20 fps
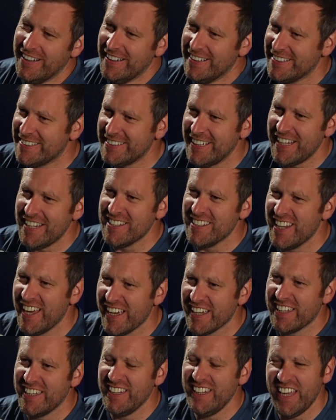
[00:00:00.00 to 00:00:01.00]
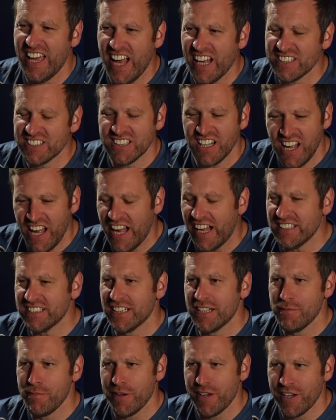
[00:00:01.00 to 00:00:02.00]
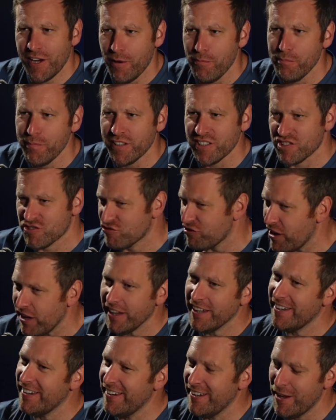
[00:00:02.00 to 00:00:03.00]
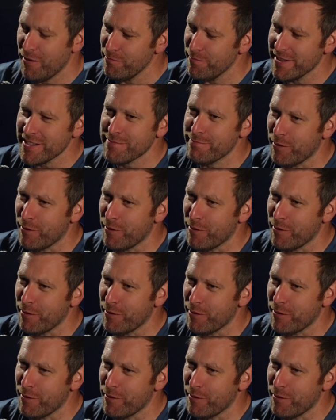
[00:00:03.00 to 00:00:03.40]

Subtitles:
saying, Nick, you need to start asking about the numbers, drill into the numbers,